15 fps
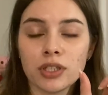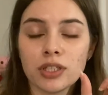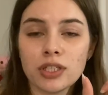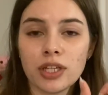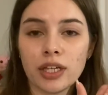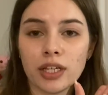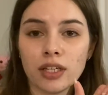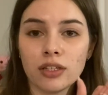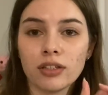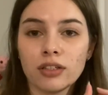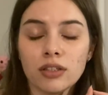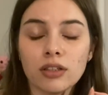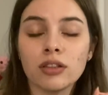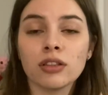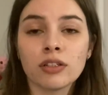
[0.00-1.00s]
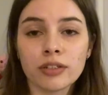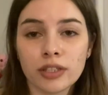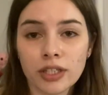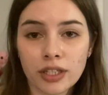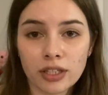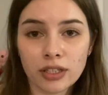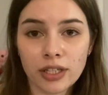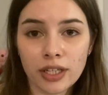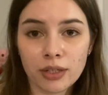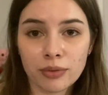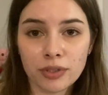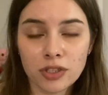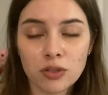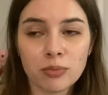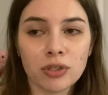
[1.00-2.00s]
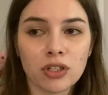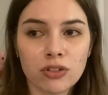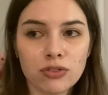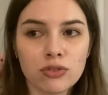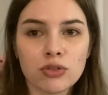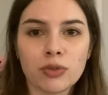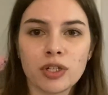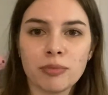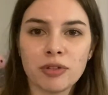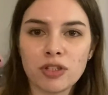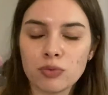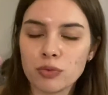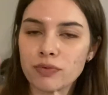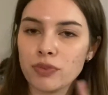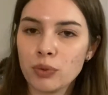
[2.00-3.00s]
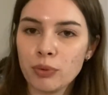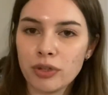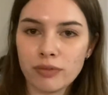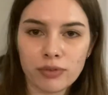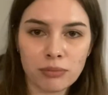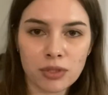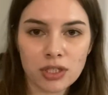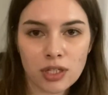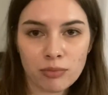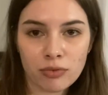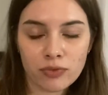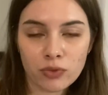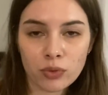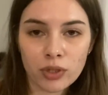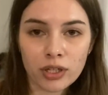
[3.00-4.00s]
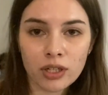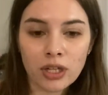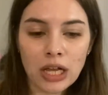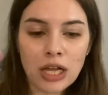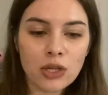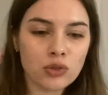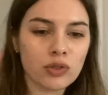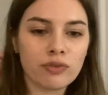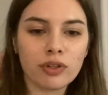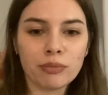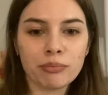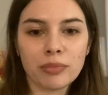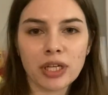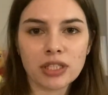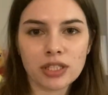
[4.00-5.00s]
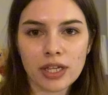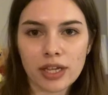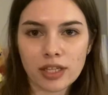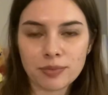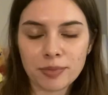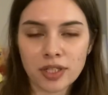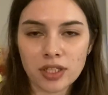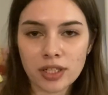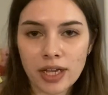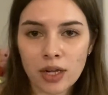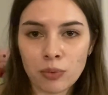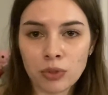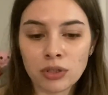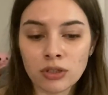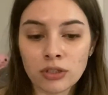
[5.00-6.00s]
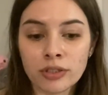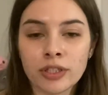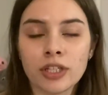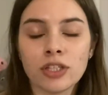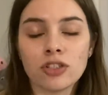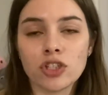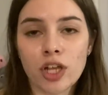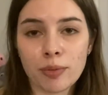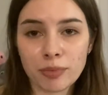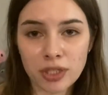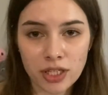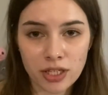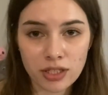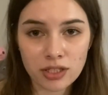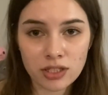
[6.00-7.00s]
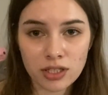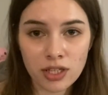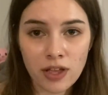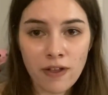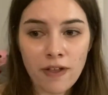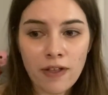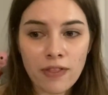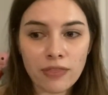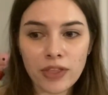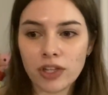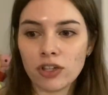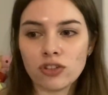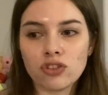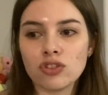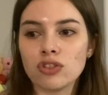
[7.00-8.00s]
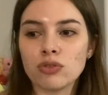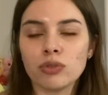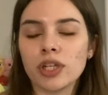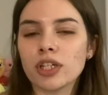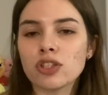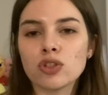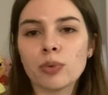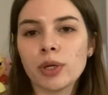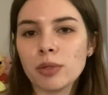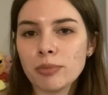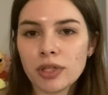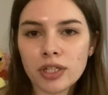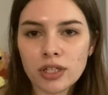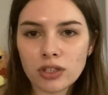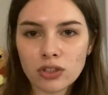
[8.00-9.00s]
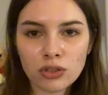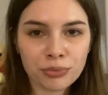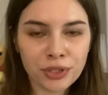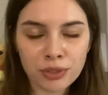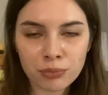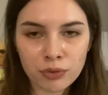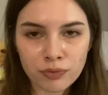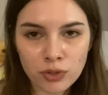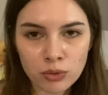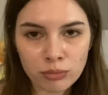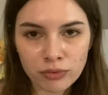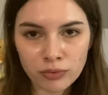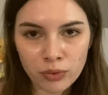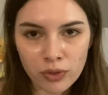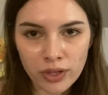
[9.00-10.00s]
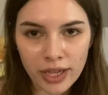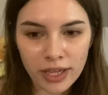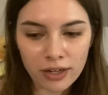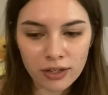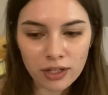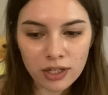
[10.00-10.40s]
a day learning a language, but also 20 minutes reviewing from the day before. So if on Monday I spend an hour learning Japanese, then I'll just do like a 20-minute Korean review before that.